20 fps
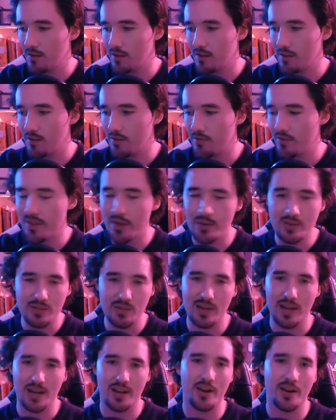For those
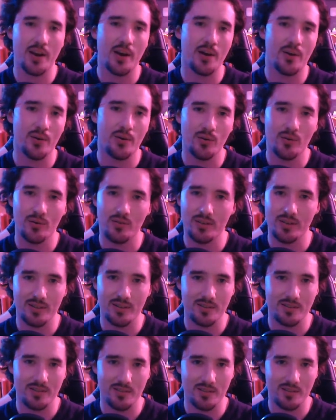who kind of know
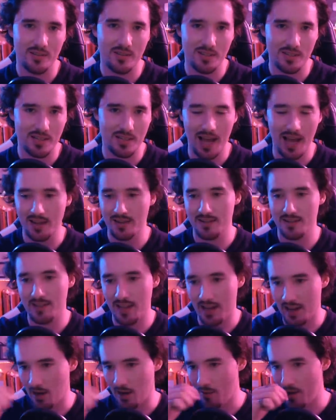the sad
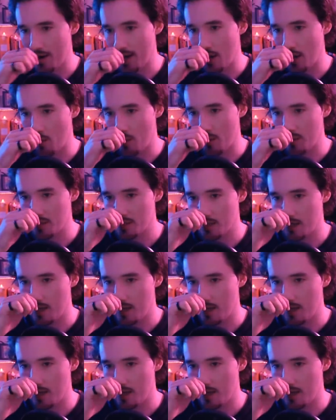tale already, I won't